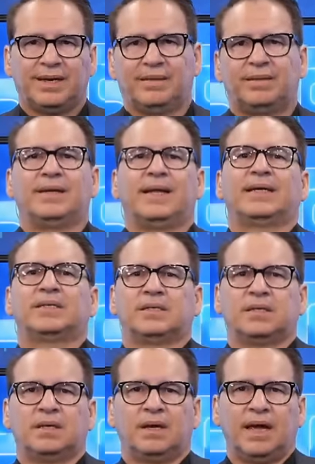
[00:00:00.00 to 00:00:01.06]
in the next
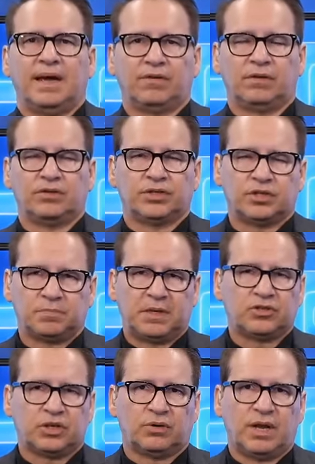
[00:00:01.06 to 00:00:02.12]
evolution,
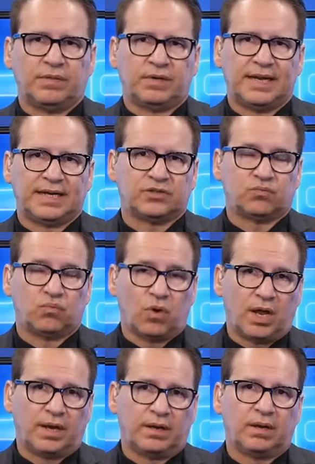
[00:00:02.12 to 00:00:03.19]
especially around the next
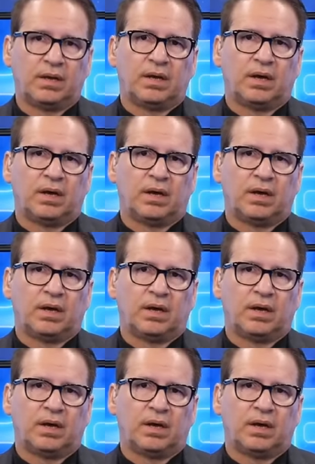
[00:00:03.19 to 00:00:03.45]
run